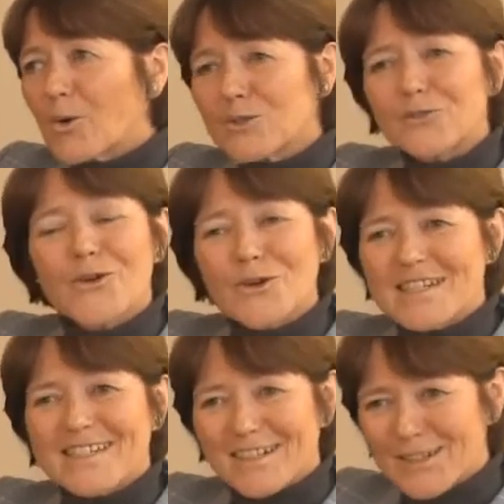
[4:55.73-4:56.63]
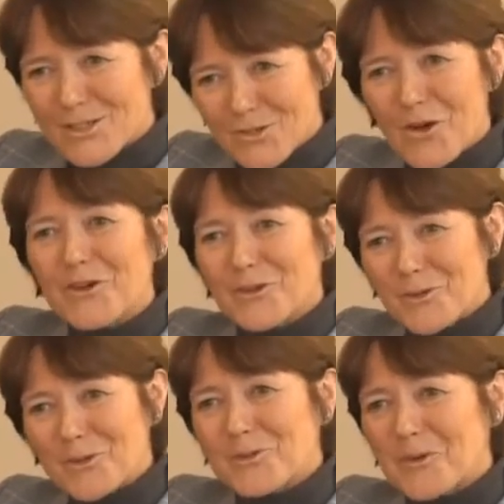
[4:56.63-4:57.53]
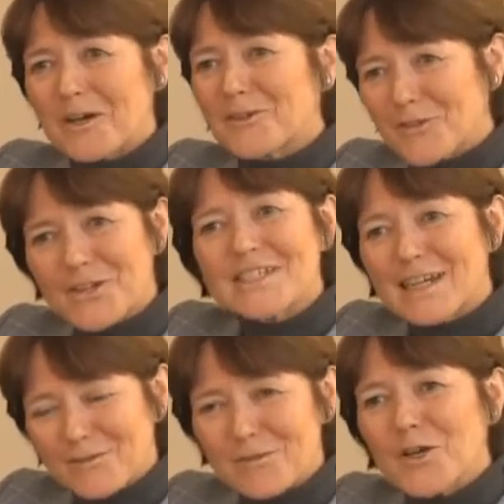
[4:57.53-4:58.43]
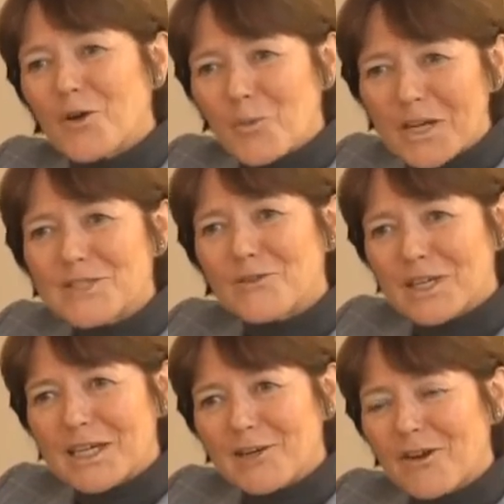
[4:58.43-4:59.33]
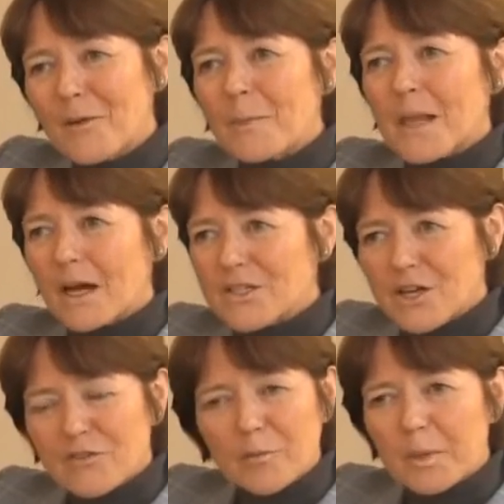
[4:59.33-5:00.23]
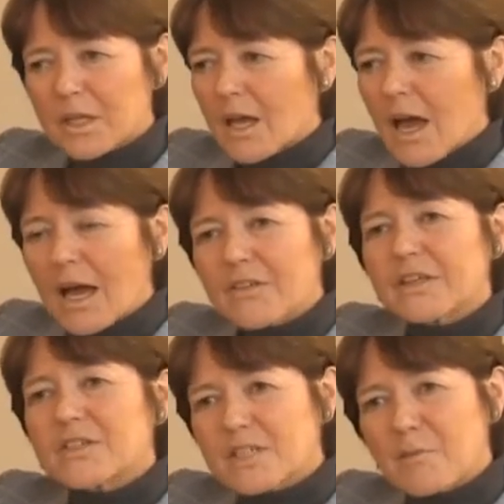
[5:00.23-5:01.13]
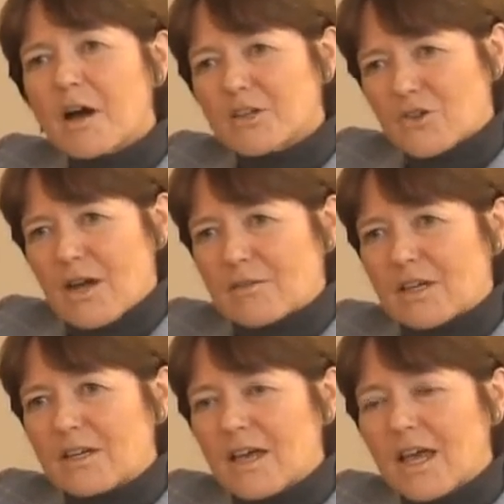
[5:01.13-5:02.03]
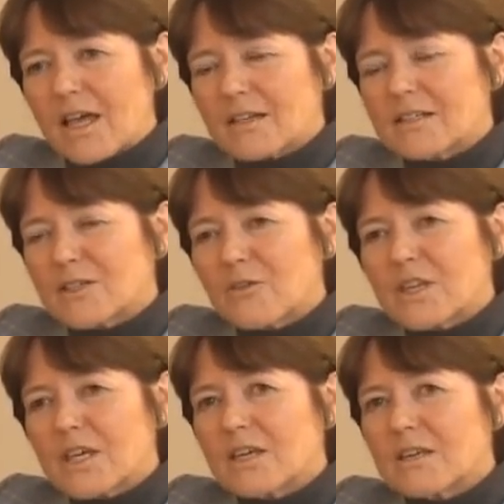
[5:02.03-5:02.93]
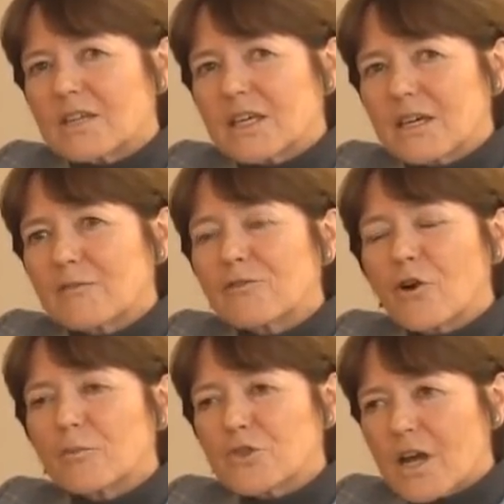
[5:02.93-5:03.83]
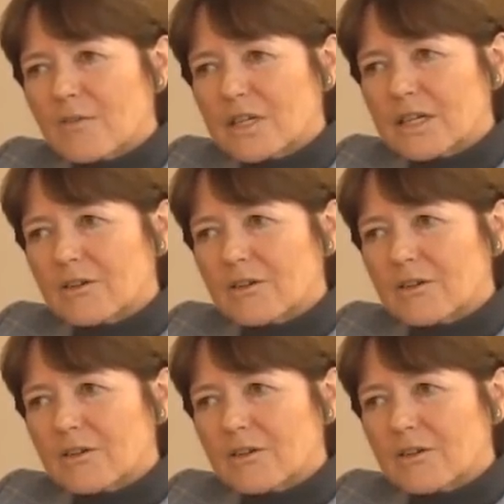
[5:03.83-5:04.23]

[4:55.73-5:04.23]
Q4 is still stronger than Q1. The first 11 weeks of the year are tougher, but I think the smart traveller and the informed traveller